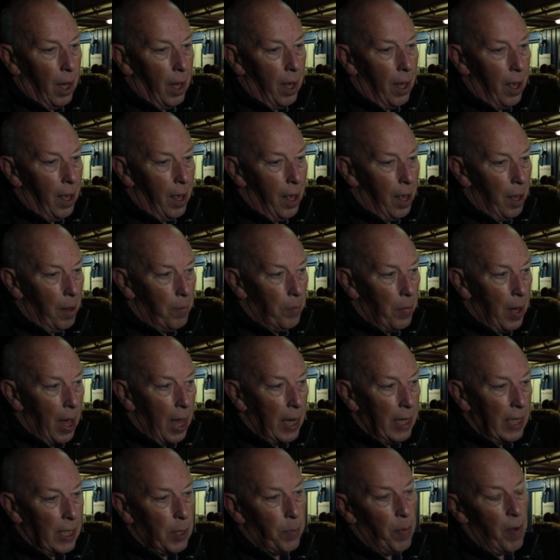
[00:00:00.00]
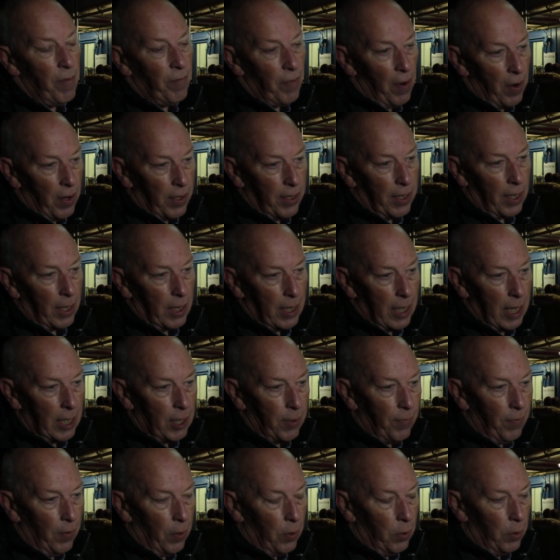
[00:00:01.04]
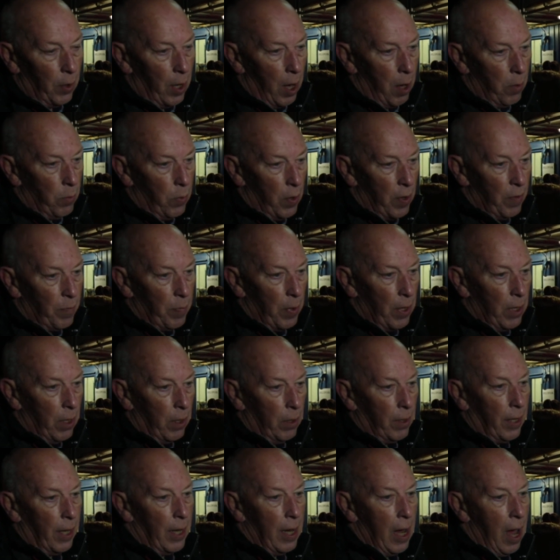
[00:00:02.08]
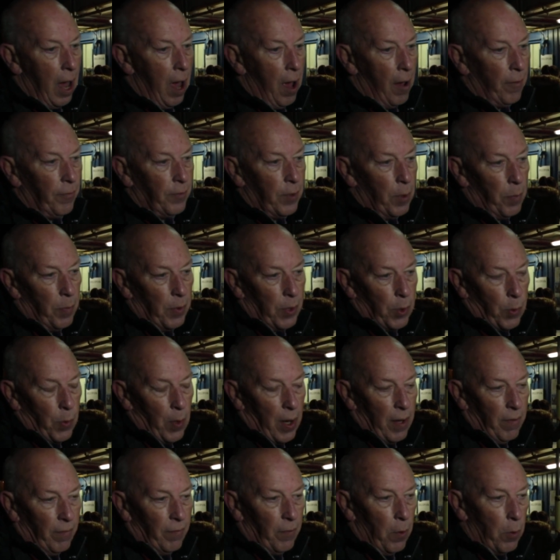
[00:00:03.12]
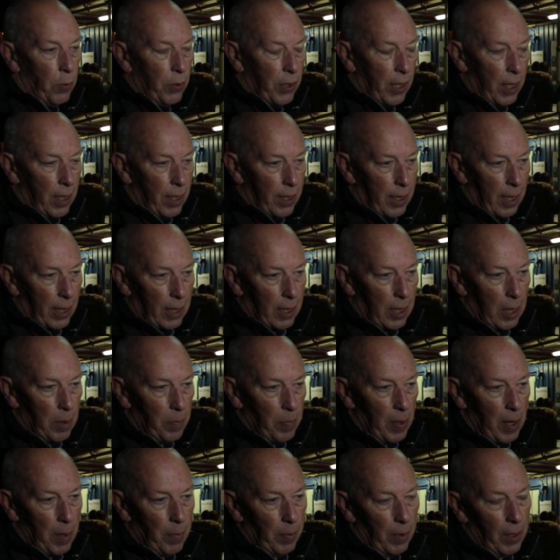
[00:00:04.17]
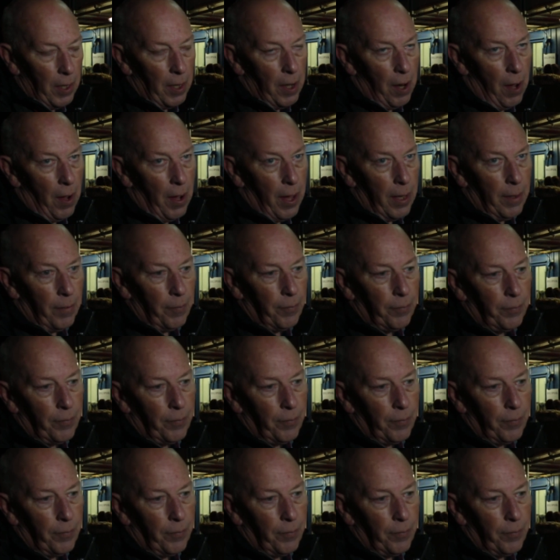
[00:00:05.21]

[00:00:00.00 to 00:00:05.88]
And it's been very successful, and we've been looking after between 40 and 60 people a night.